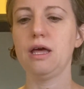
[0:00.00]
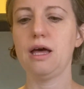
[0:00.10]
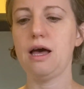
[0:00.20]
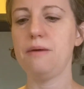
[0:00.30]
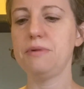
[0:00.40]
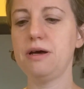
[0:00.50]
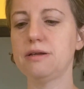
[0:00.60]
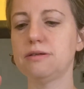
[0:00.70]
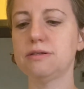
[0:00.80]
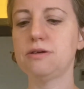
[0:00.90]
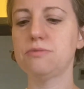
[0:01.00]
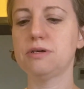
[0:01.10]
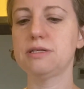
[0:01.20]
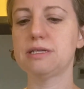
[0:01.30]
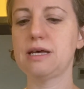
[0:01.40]
don't
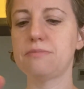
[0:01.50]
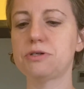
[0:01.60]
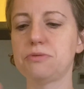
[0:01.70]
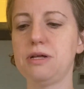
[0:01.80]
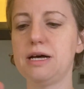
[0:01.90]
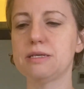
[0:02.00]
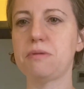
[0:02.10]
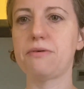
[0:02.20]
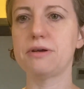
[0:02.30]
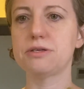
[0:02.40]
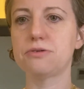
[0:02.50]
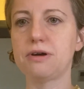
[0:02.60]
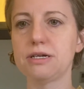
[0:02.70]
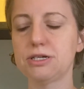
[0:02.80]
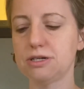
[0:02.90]
conceptualize my
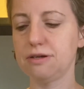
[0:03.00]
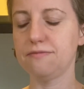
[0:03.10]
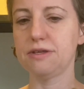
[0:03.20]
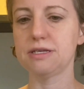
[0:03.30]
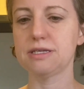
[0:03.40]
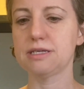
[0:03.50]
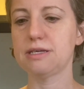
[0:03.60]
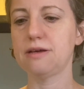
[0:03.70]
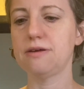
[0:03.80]
restoration of this